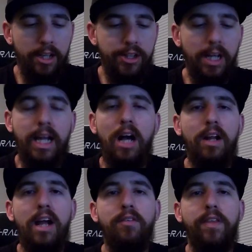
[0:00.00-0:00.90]
Check
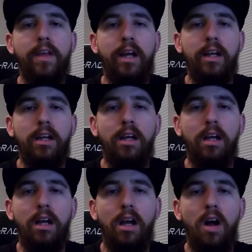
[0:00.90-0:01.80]
out everything,
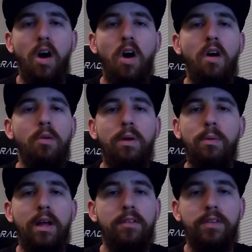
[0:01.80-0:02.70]
all the way
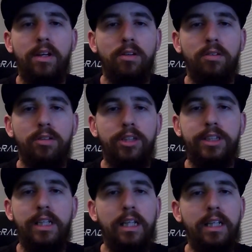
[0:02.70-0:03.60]
around the vehicle. You
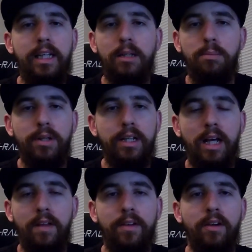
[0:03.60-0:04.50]
see a leak, put it
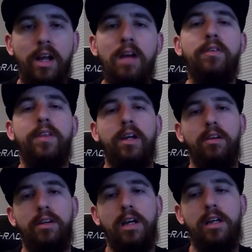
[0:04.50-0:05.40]
down there.
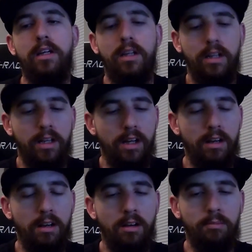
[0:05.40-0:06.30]
Everything, okay?
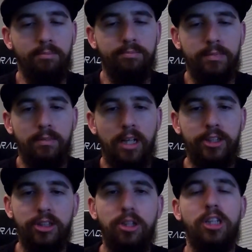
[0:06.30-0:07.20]

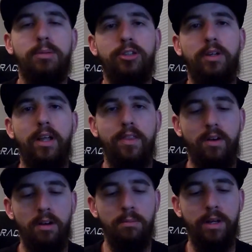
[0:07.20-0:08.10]
I just lost my train of
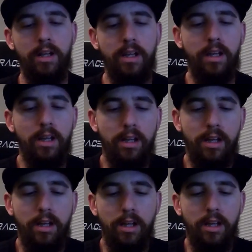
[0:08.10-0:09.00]
thought, but
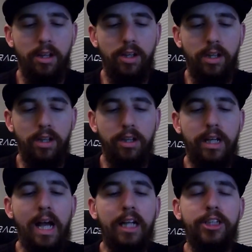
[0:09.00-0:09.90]

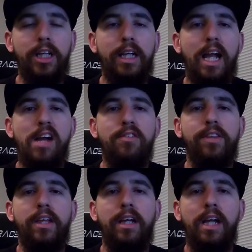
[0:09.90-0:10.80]
you got to check
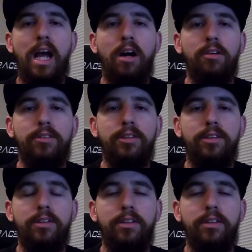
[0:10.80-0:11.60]
everything out